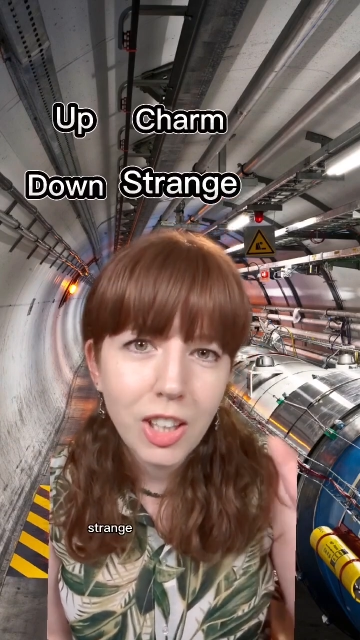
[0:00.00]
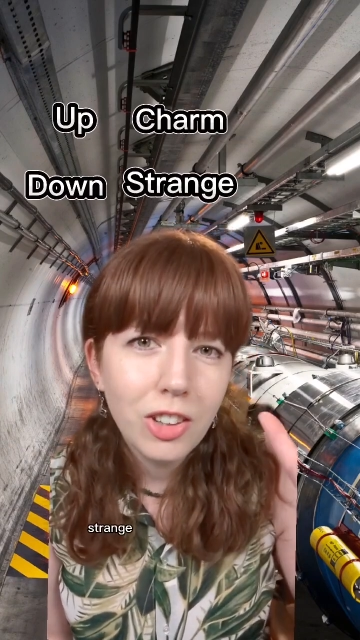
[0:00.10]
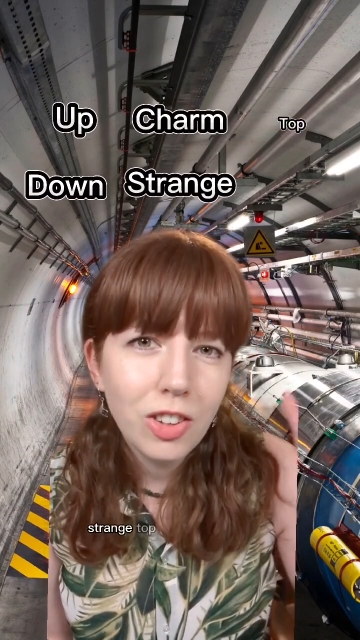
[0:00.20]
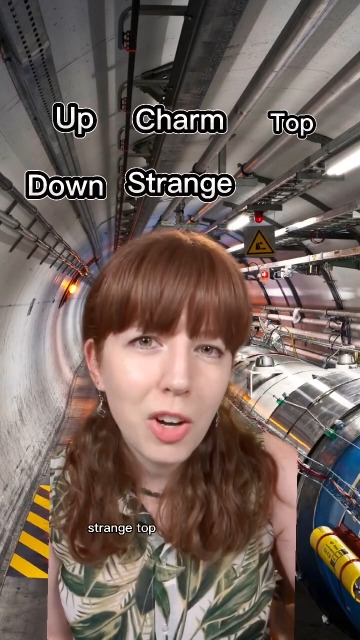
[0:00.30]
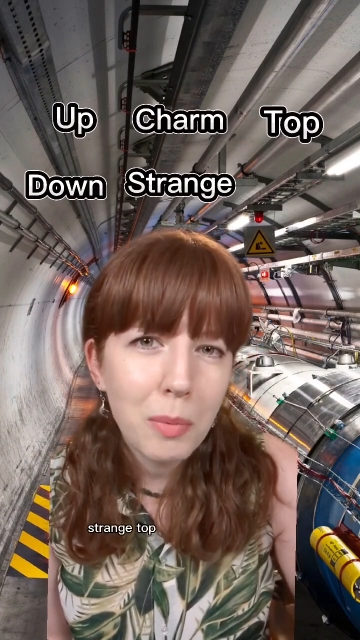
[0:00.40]

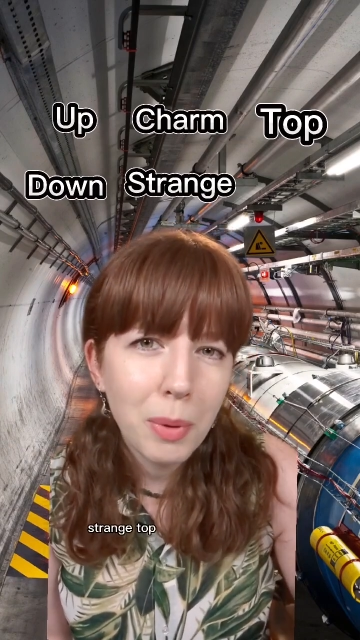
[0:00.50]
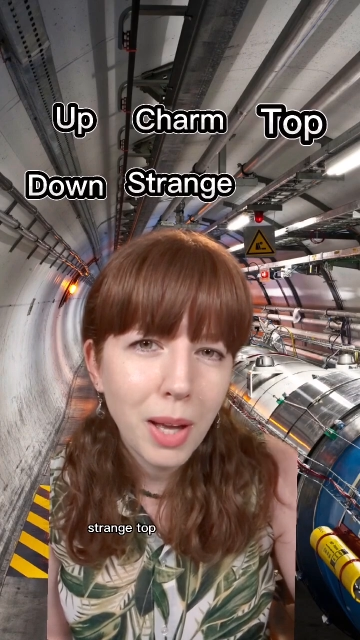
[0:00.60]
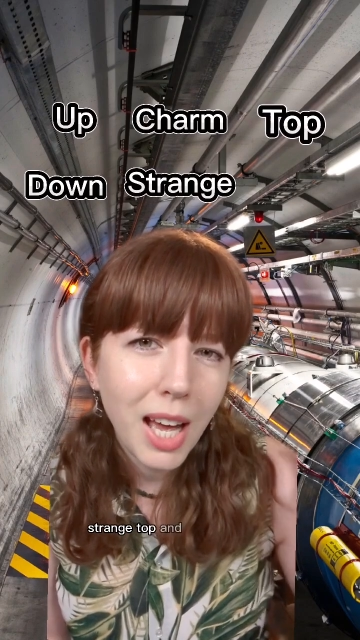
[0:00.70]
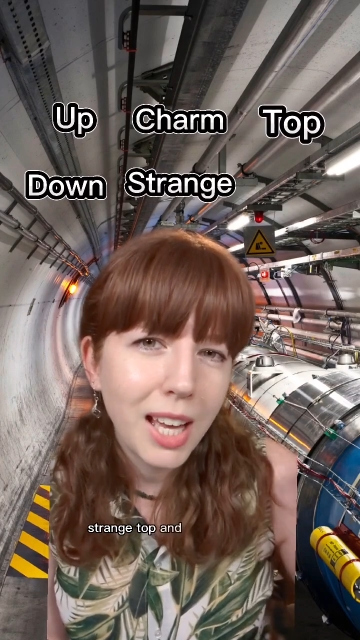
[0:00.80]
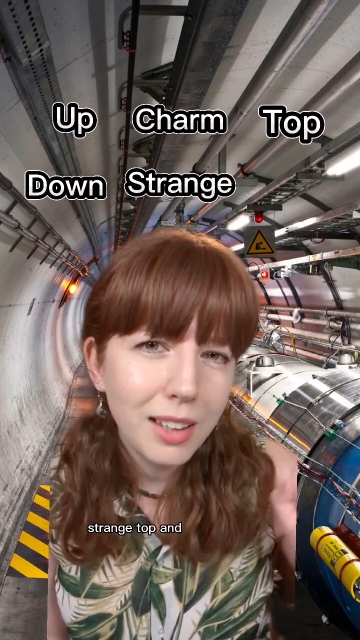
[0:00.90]
top,
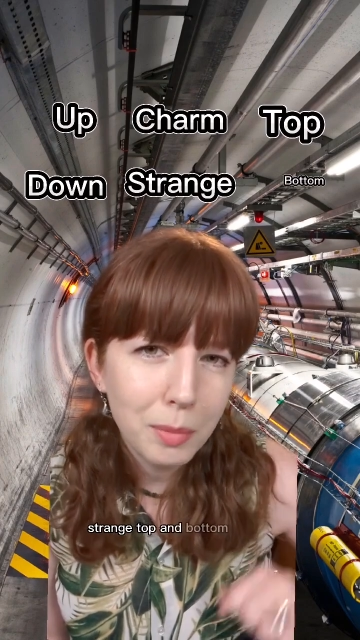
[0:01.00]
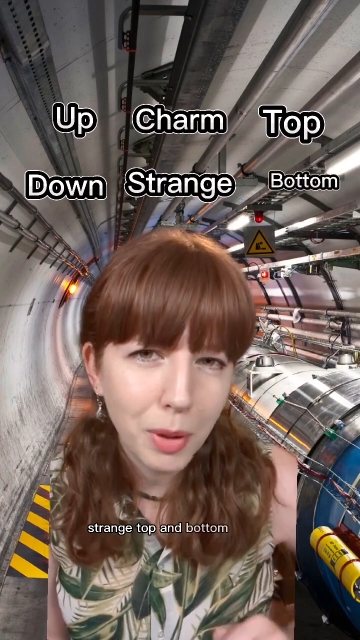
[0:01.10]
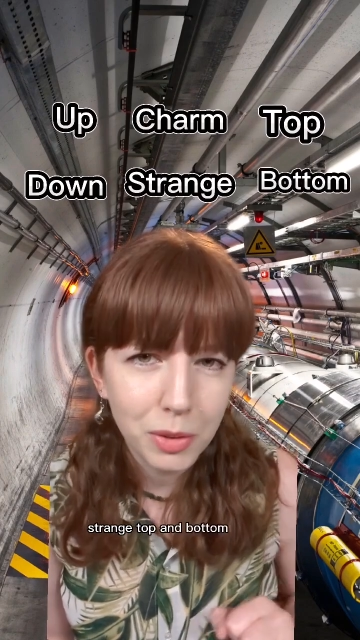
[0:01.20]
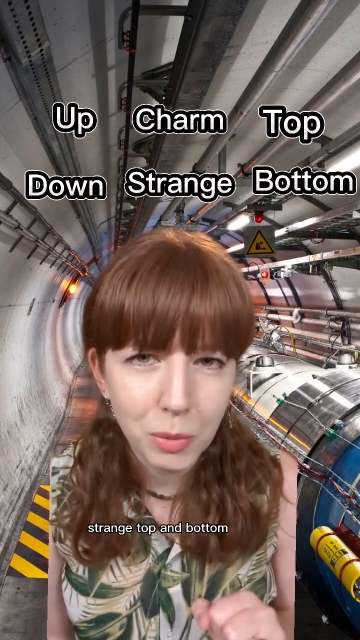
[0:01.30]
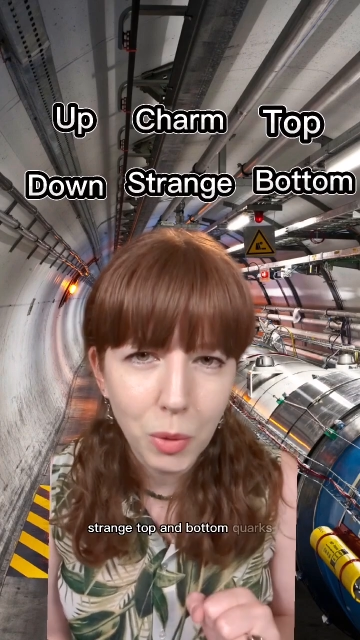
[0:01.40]
and
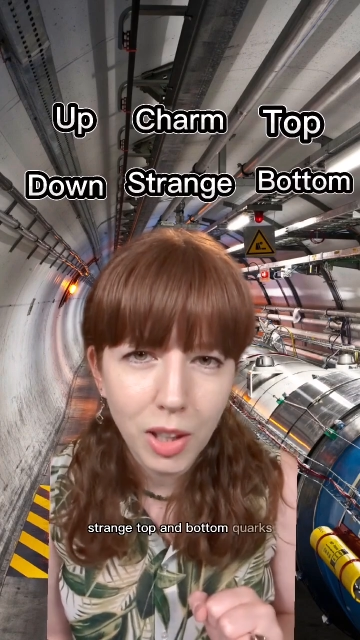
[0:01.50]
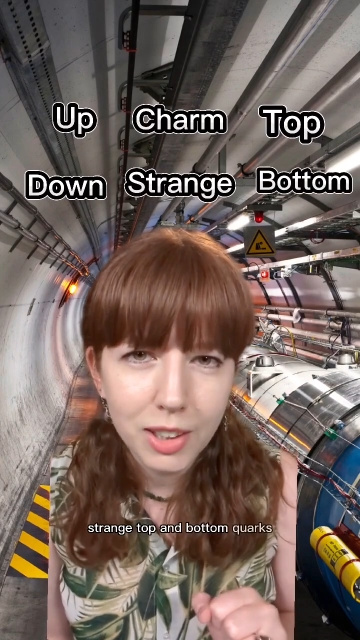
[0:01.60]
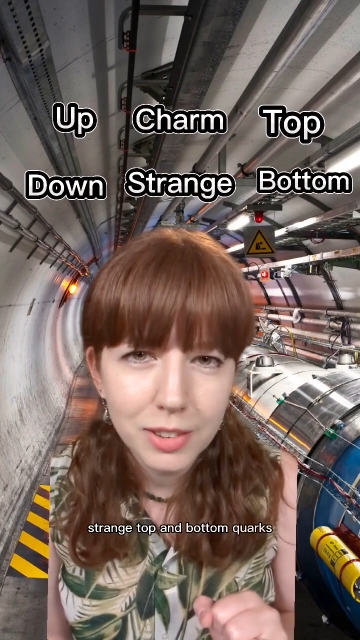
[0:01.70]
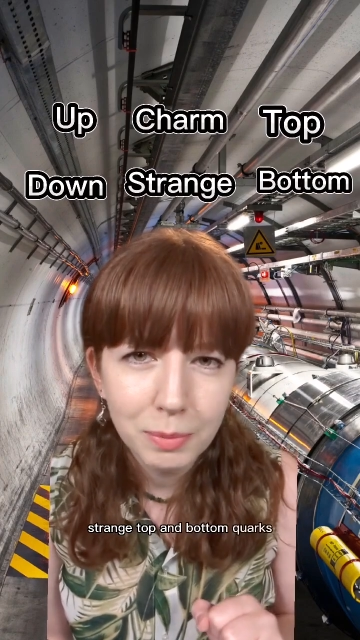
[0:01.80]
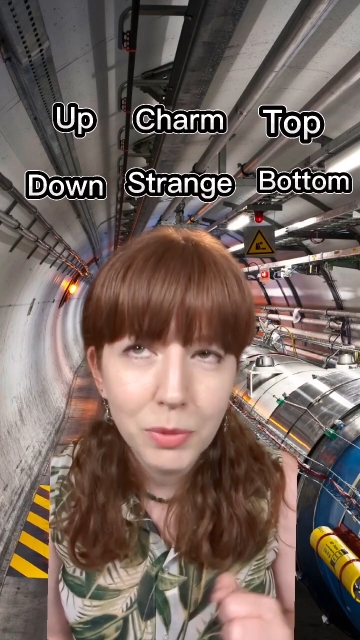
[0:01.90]
bottom quarks.